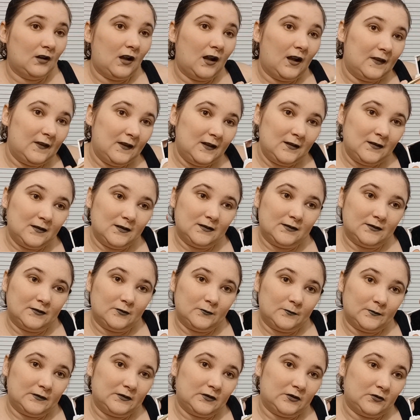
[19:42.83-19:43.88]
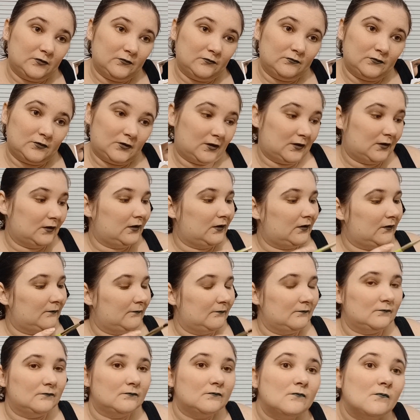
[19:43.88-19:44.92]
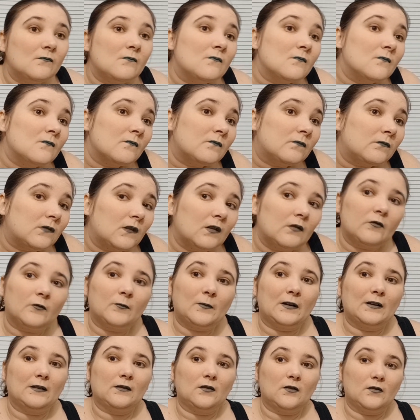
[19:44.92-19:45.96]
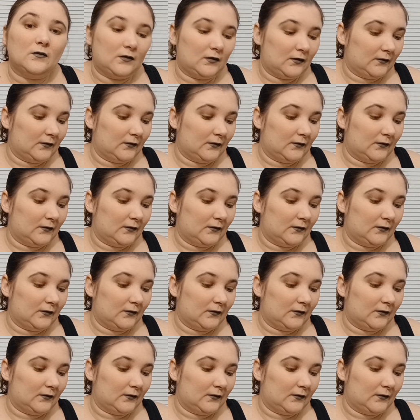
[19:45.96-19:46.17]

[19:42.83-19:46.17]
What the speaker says: I think it was a little bit too dark for my look.